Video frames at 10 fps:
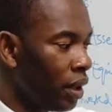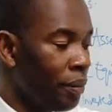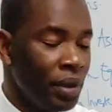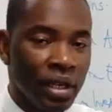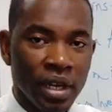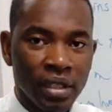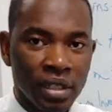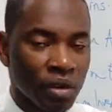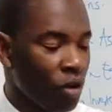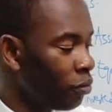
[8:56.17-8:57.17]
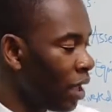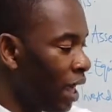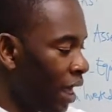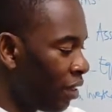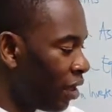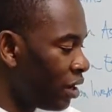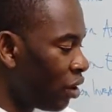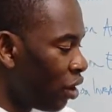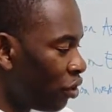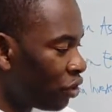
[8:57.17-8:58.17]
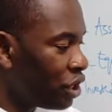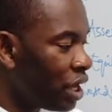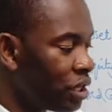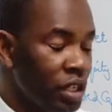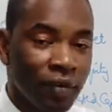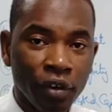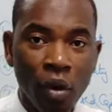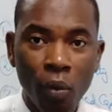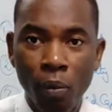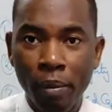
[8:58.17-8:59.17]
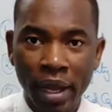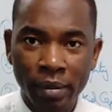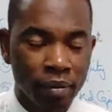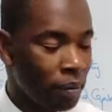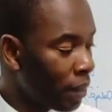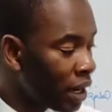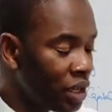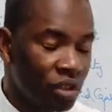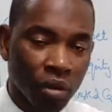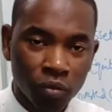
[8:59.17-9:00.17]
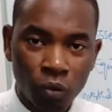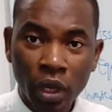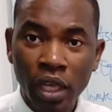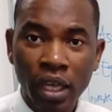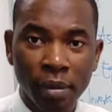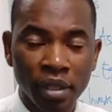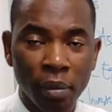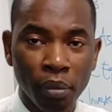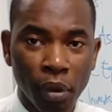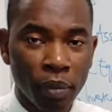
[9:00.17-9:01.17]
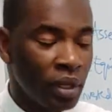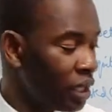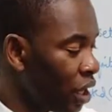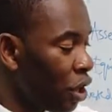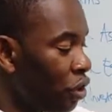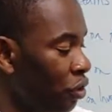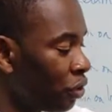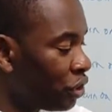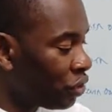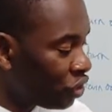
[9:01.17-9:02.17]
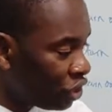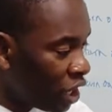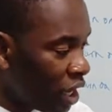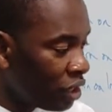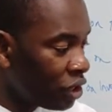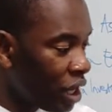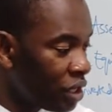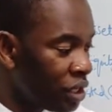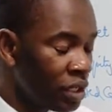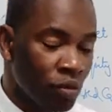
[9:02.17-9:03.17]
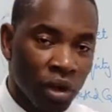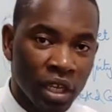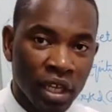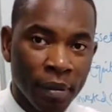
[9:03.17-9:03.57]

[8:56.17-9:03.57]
a big net income, and then your changes, if you don't manage your working capital properly, your changes in working